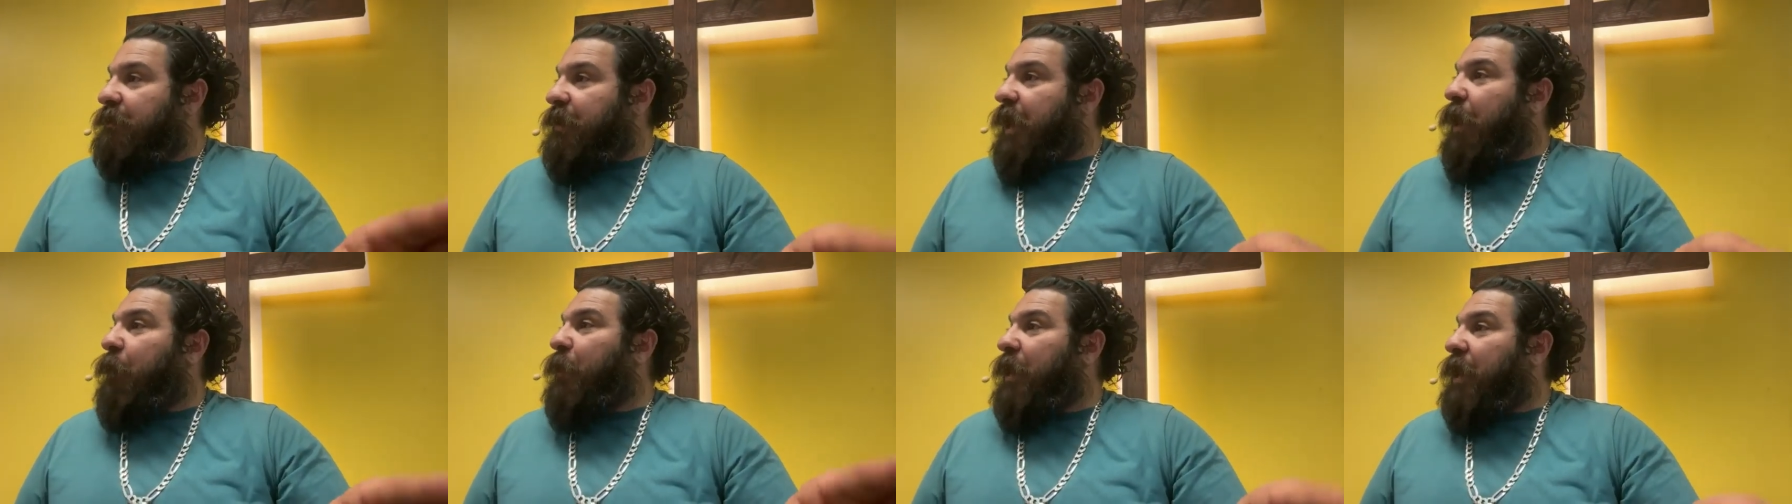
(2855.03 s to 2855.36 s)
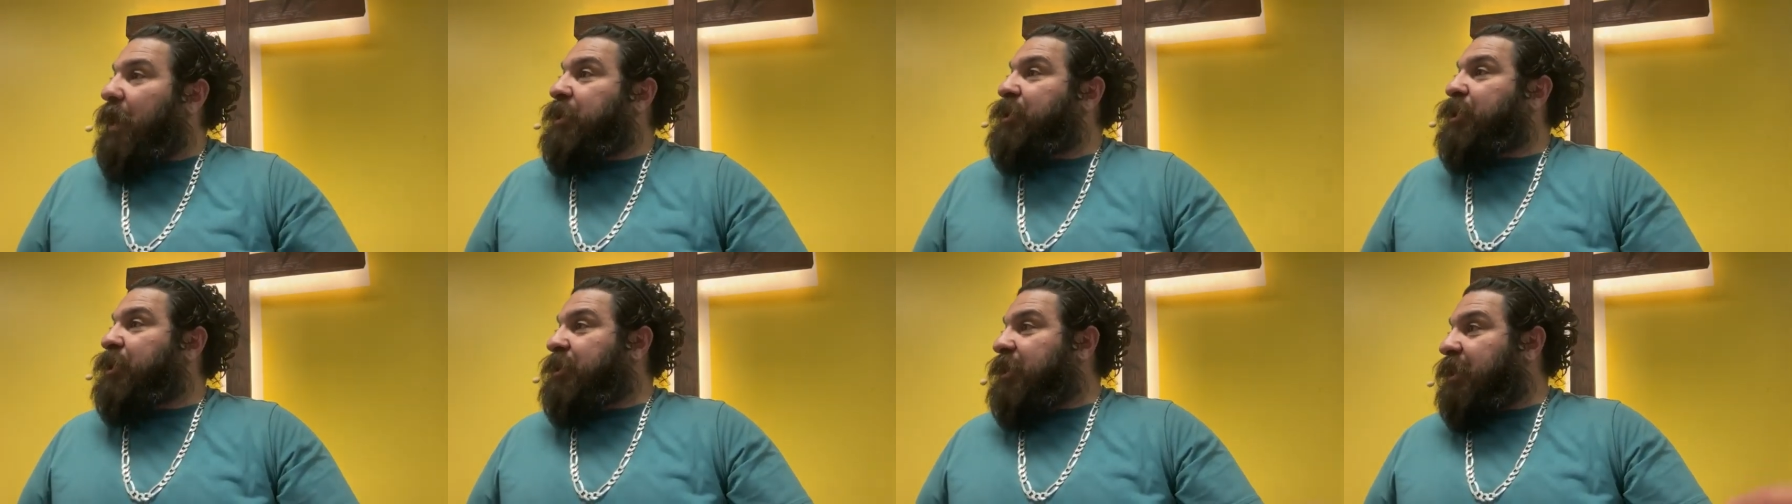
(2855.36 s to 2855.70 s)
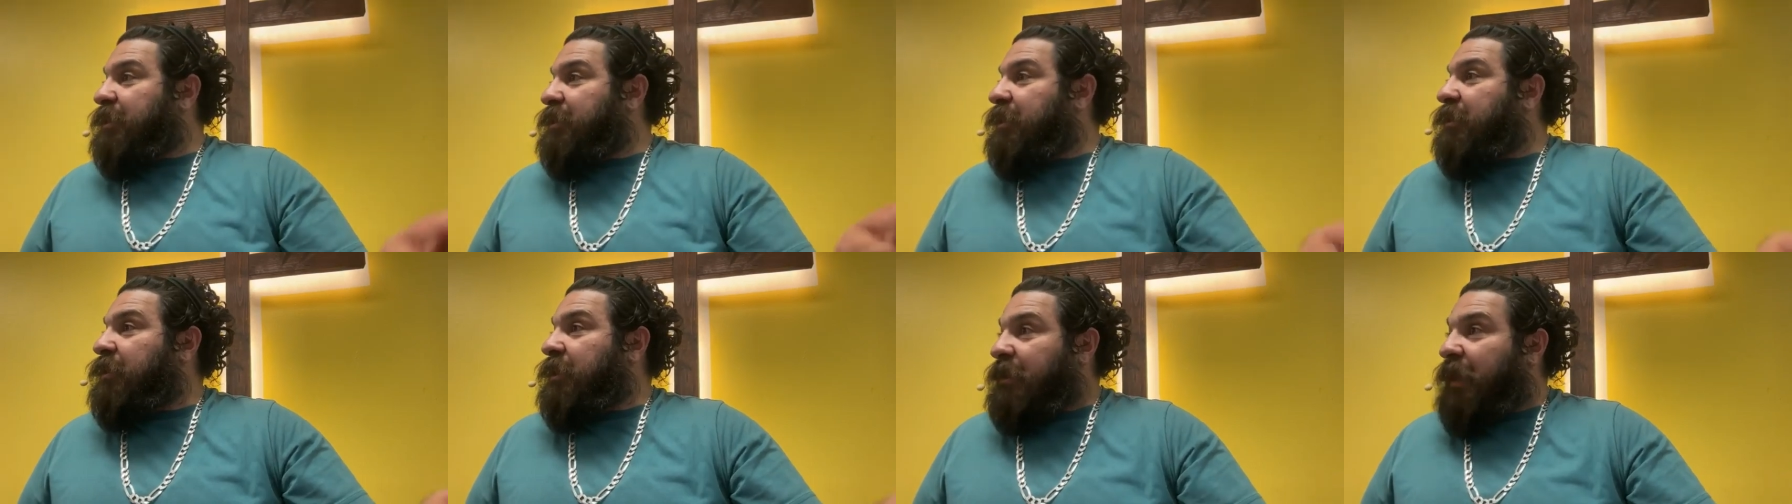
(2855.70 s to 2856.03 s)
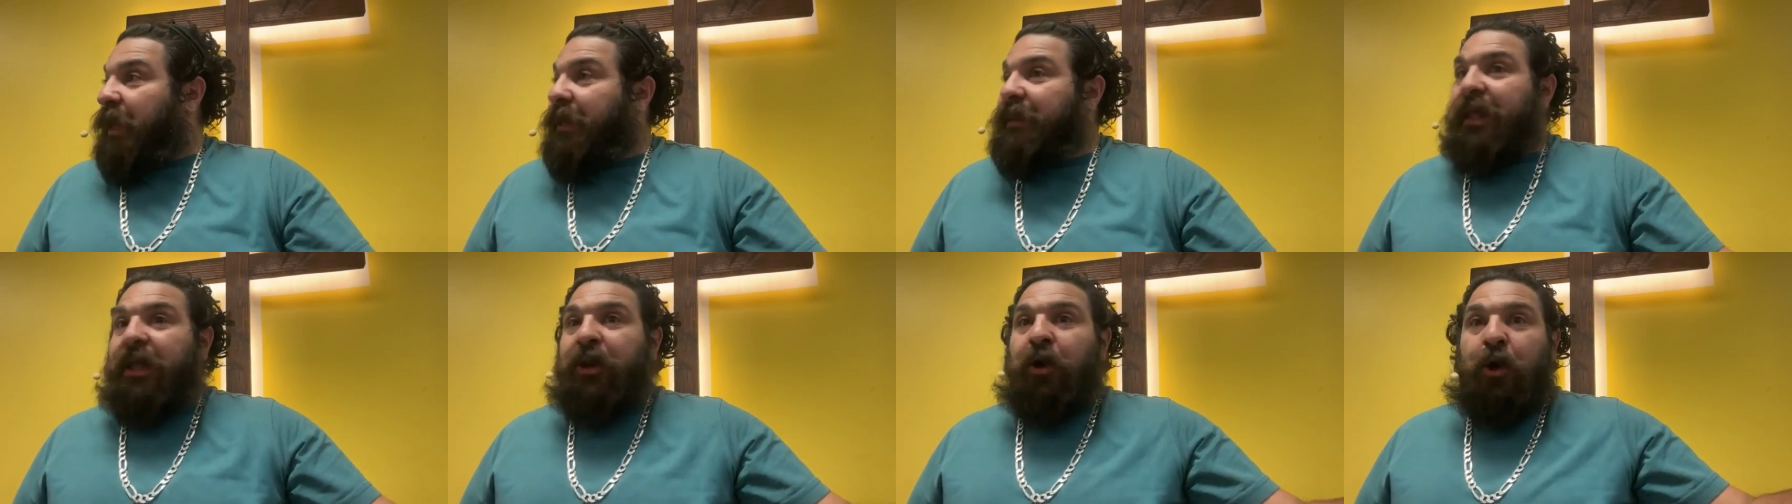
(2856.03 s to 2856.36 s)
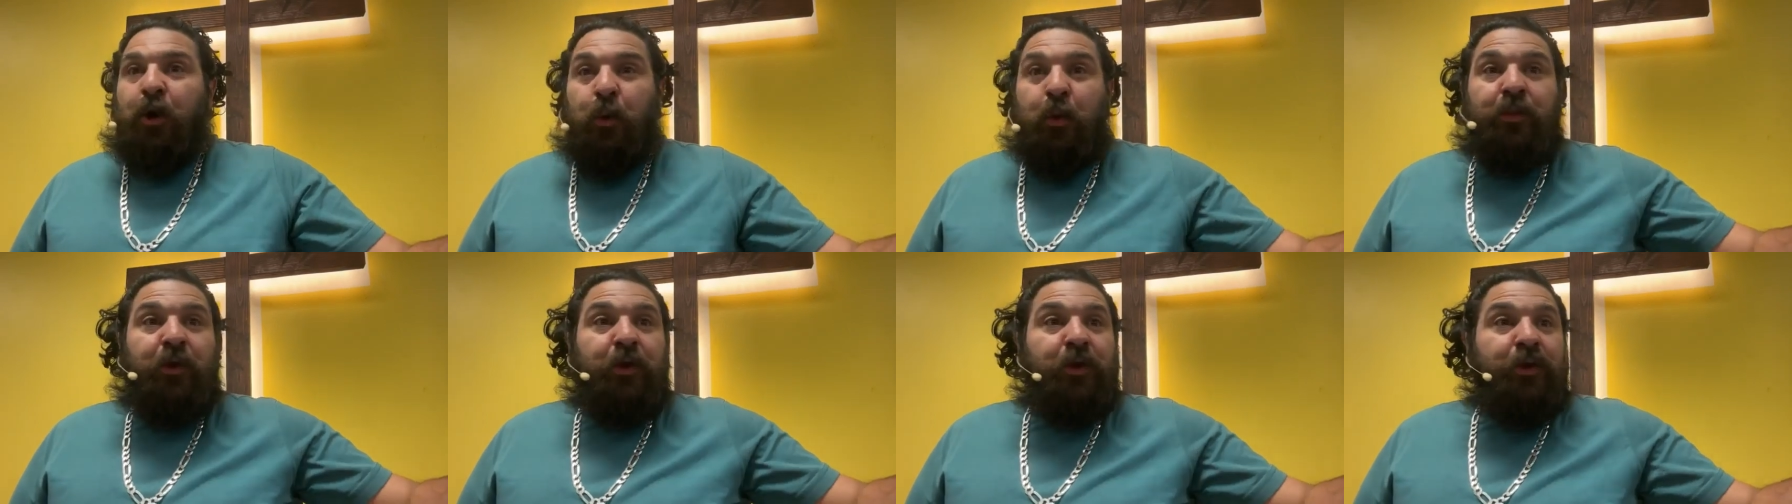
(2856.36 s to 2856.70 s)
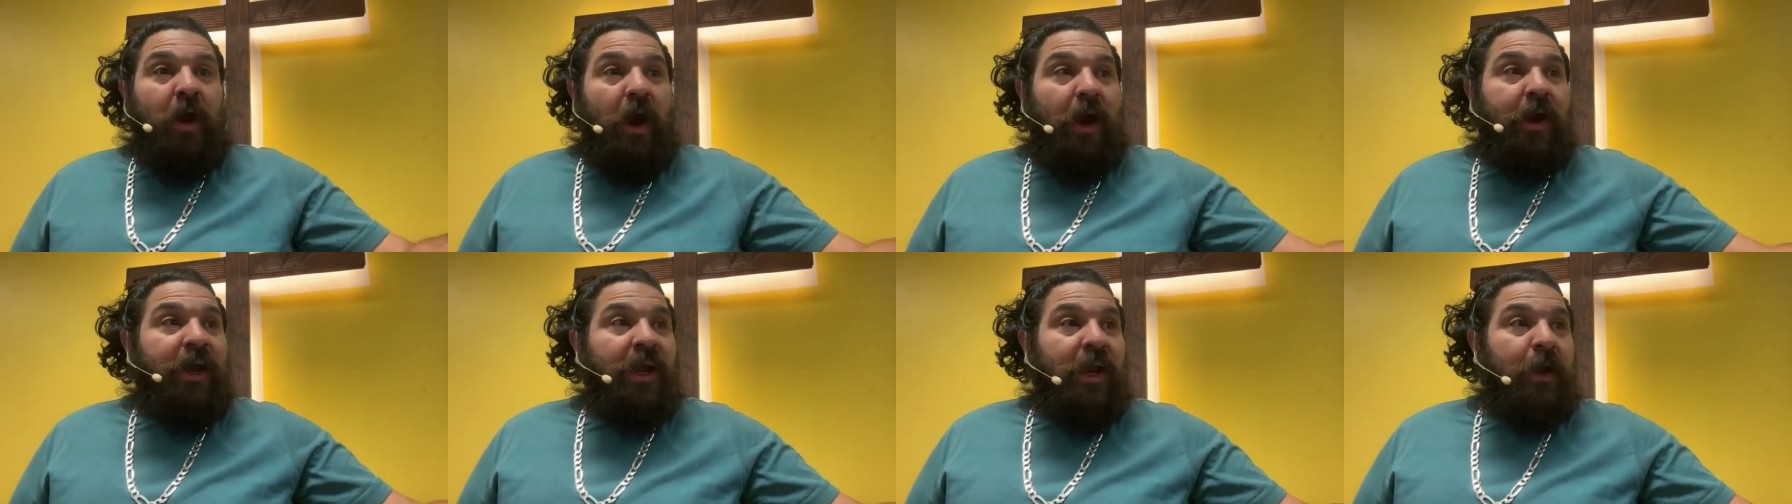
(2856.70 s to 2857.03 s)
that way it just doesn't look like they don't know what they're
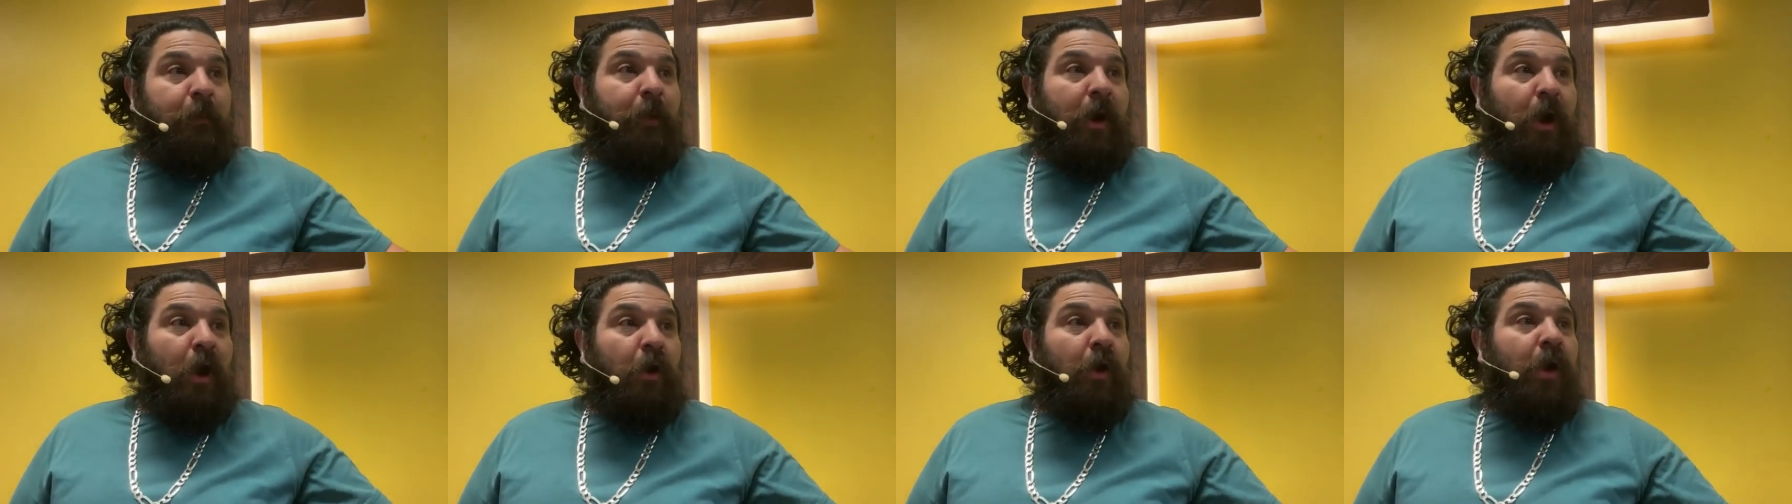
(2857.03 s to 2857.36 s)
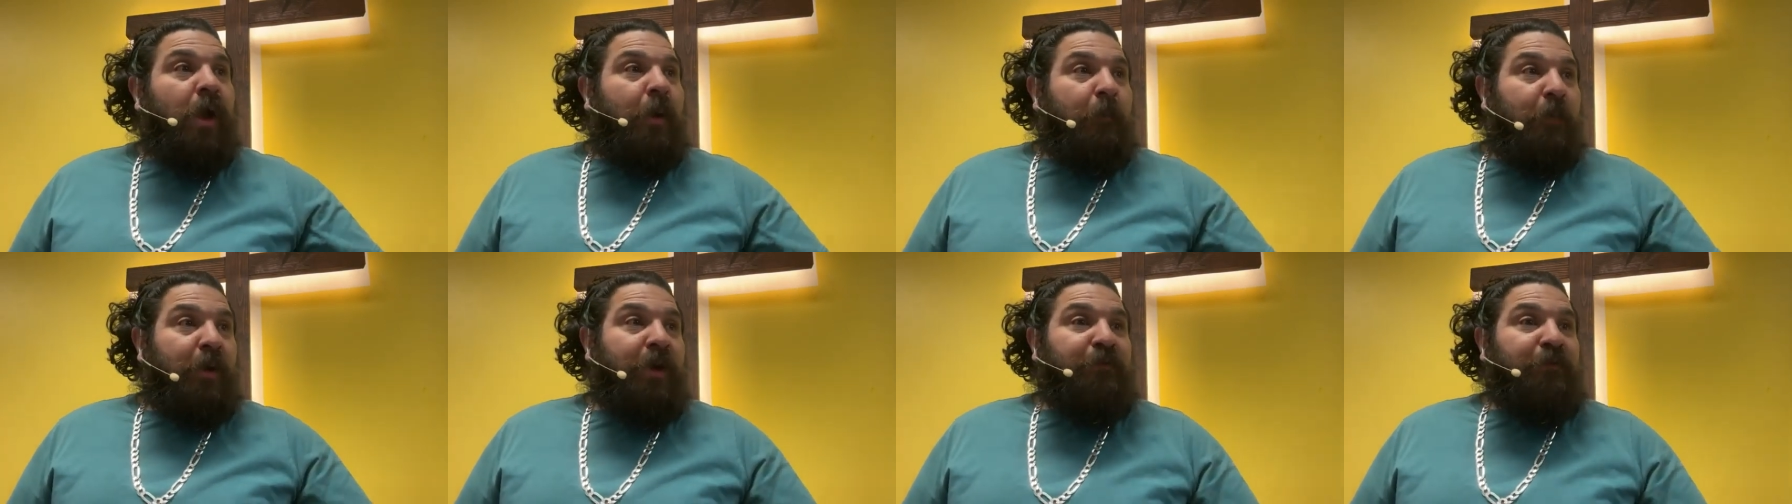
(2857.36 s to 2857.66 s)
talking about.